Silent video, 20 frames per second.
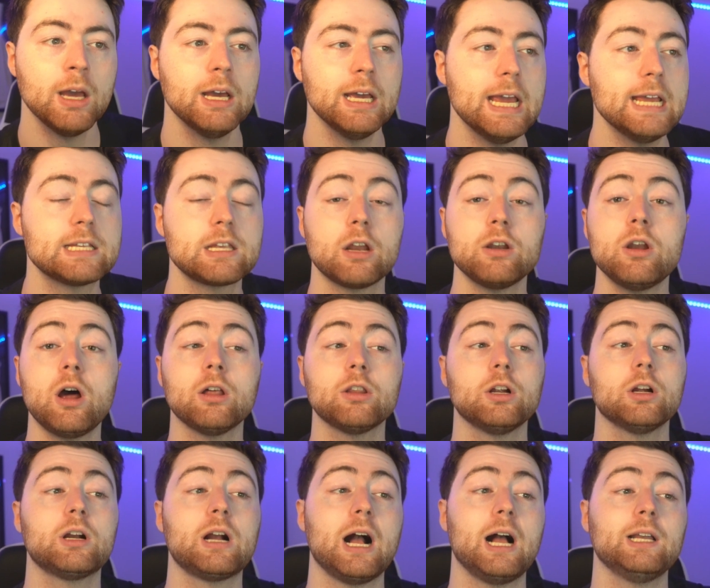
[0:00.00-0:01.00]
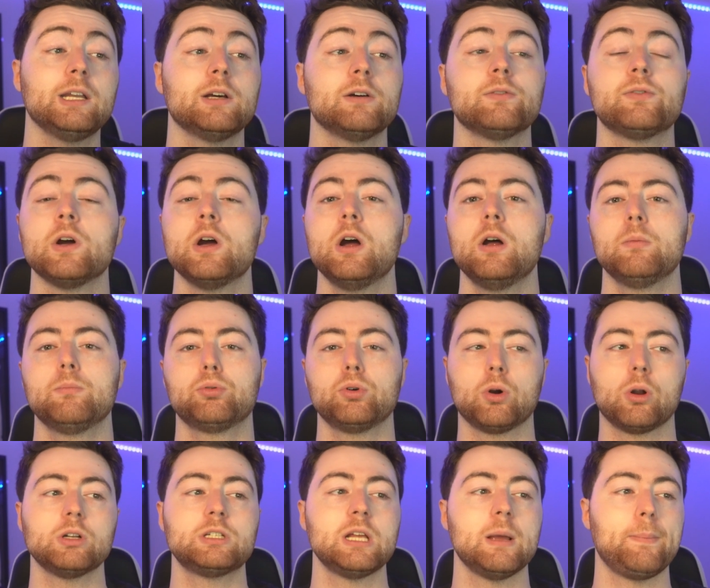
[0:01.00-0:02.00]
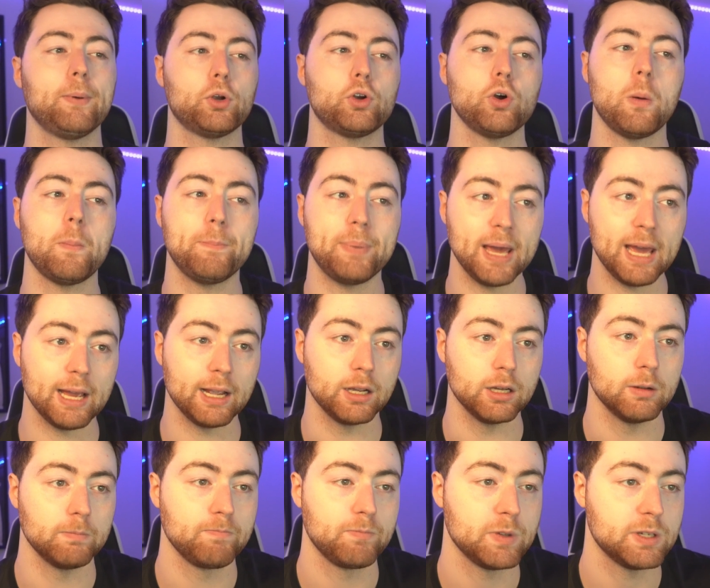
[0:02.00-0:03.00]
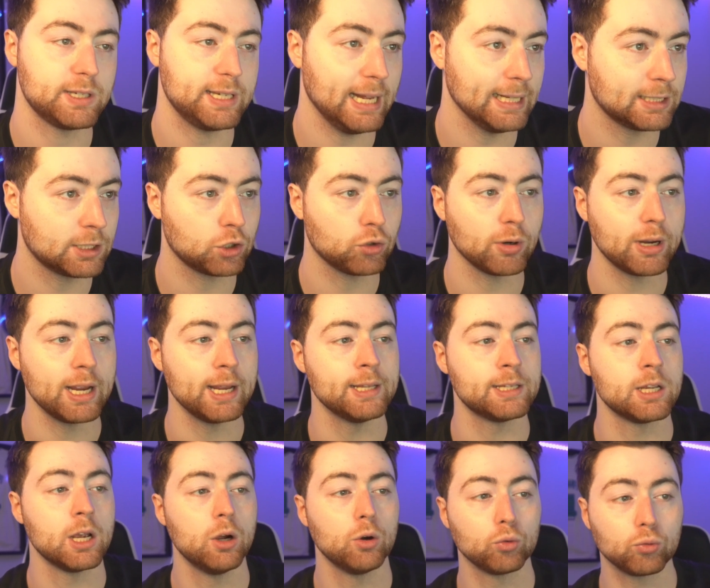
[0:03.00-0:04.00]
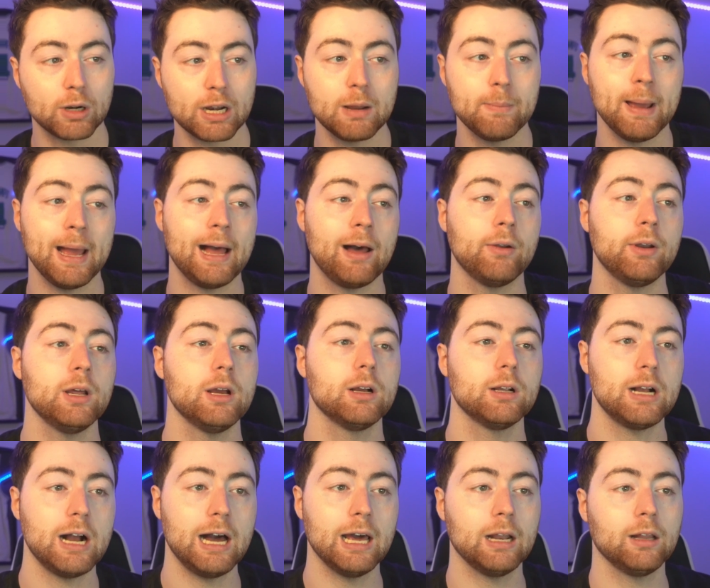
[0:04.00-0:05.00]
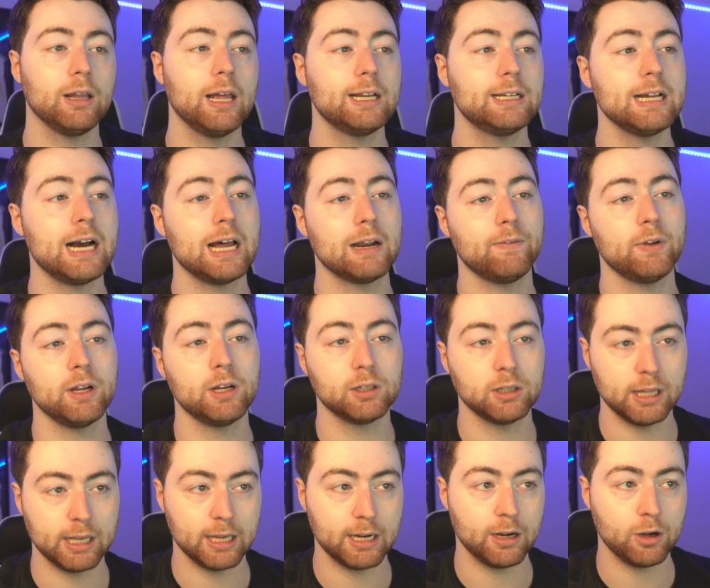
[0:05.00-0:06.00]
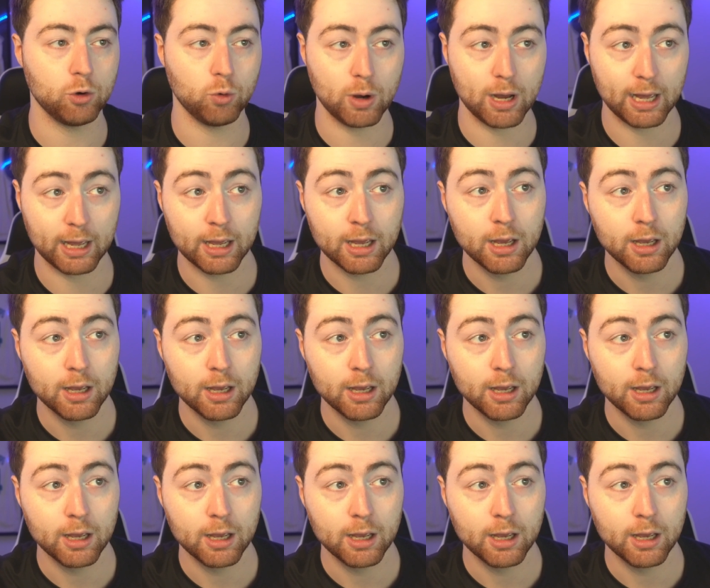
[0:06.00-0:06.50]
He's another kind of prototypical big. Sets screens, rebound, kind of like Donovan Clingan in a way.